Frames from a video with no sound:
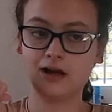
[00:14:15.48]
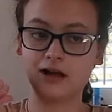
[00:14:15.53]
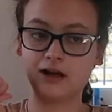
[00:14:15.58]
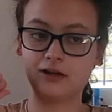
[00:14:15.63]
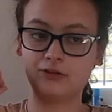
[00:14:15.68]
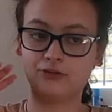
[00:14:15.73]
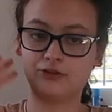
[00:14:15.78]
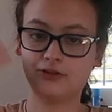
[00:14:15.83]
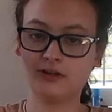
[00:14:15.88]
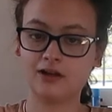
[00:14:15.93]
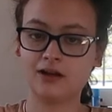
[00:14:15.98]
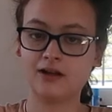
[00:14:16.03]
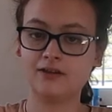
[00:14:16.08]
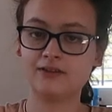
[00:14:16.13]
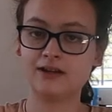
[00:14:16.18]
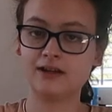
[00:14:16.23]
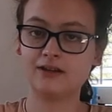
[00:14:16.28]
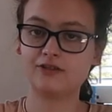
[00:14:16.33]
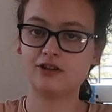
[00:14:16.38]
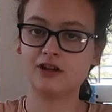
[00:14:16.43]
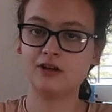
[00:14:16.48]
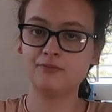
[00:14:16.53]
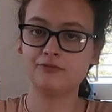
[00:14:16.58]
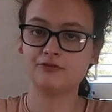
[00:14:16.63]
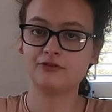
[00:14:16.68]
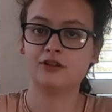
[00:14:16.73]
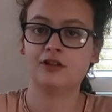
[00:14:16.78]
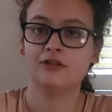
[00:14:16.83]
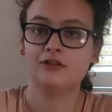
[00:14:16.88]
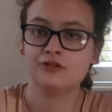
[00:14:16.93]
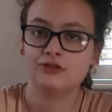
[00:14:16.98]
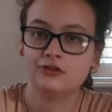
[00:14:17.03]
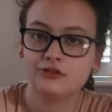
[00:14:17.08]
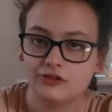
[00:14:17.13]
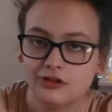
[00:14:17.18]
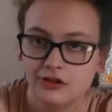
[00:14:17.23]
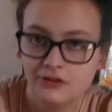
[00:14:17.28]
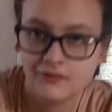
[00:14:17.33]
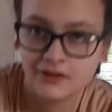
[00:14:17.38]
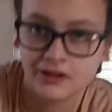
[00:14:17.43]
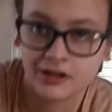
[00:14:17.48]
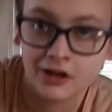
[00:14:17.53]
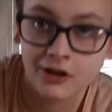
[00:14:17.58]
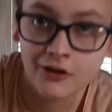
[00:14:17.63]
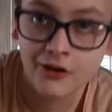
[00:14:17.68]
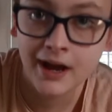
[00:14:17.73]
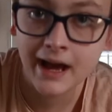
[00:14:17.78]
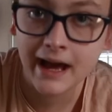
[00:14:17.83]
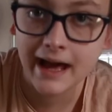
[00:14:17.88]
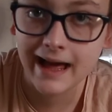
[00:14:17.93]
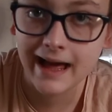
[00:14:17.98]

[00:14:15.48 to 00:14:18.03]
and I'll see you guys next time for another Doctor Who video